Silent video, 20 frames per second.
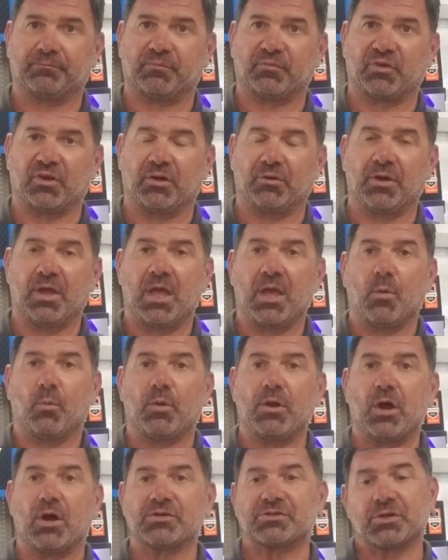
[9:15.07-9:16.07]
So
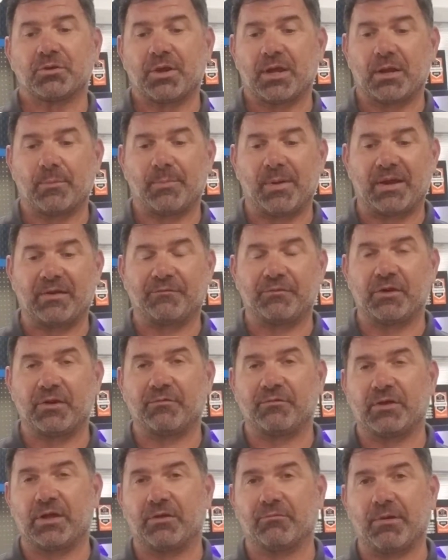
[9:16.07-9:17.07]
we also get a benefit
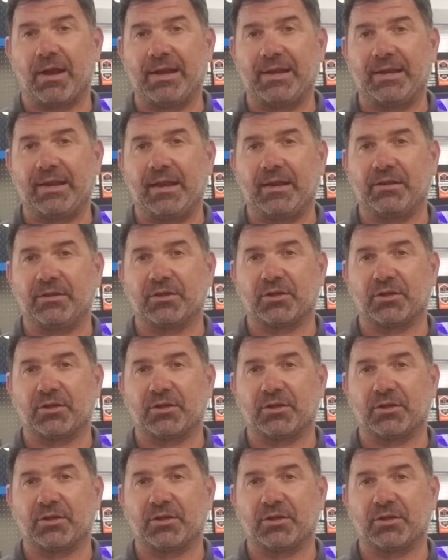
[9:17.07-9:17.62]
of irradiating